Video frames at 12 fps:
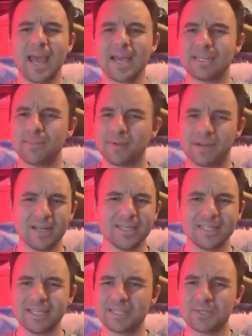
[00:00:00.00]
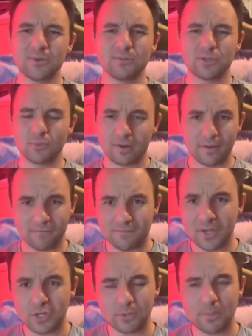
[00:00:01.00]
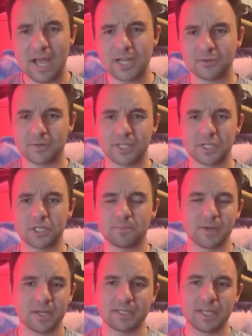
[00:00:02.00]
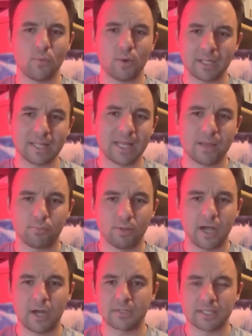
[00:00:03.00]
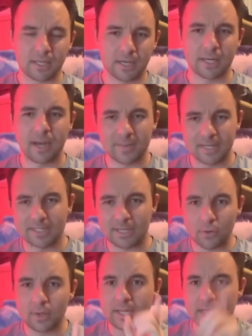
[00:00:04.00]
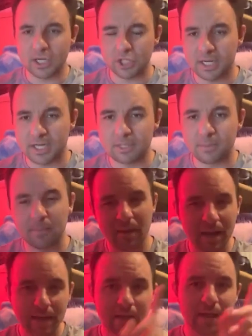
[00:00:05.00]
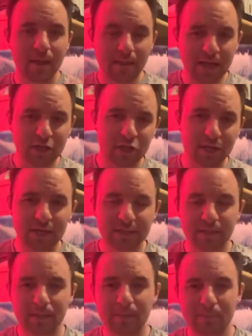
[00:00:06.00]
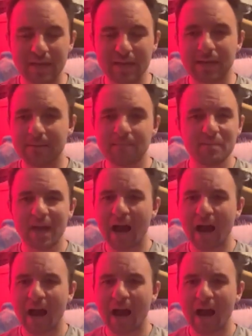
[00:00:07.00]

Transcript: is it because these dudes are in a feature match, or is it just because they want to let it play out so that Konami can say, okay, that shit needs to be banned, that shit needs to be hit?